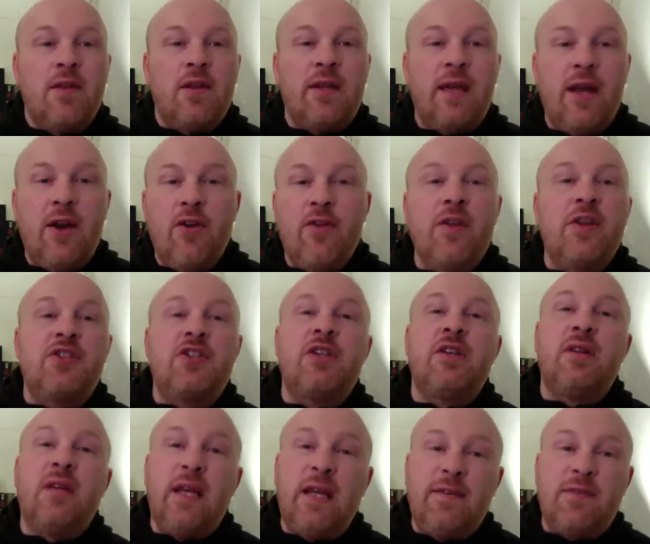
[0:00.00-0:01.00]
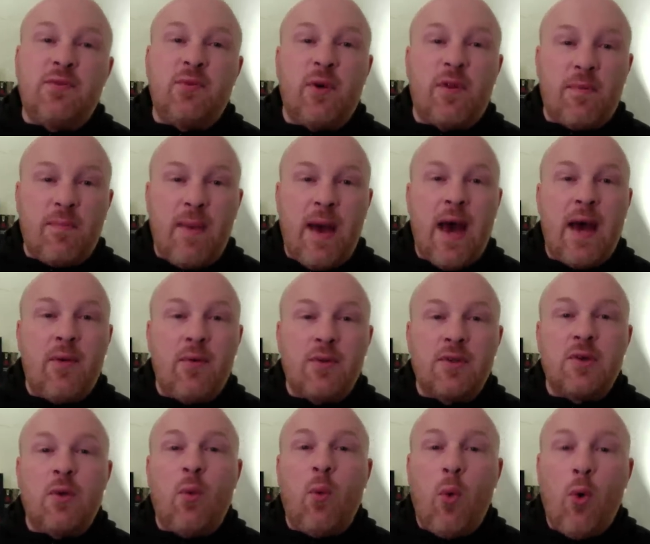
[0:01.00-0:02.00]
The letter that she leaves with Matt
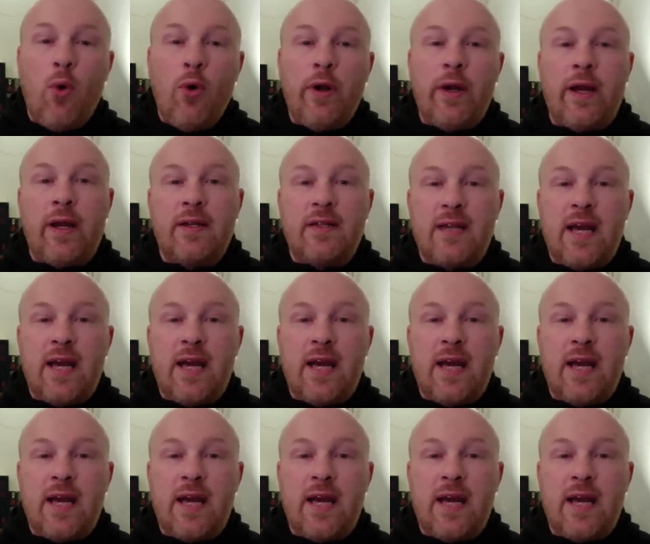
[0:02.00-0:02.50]
was a warning